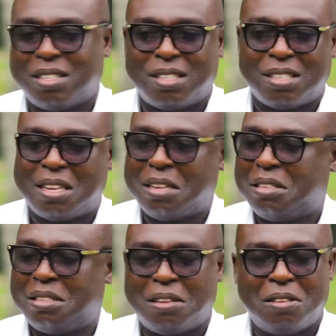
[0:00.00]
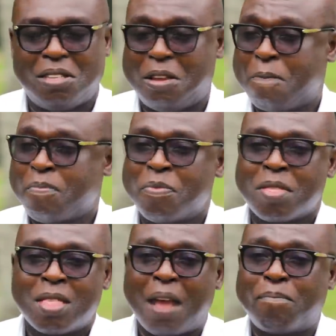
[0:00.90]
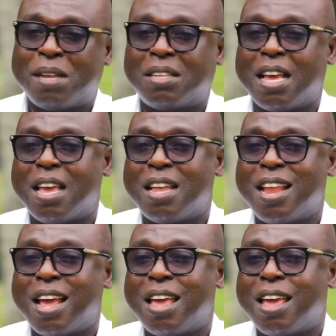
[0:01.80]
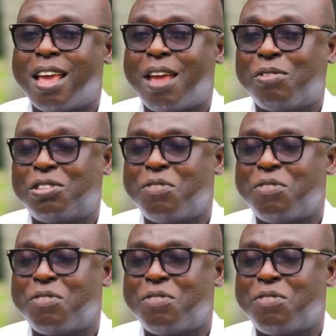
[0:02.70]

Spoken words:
See, now I'm passing, yeah, it was a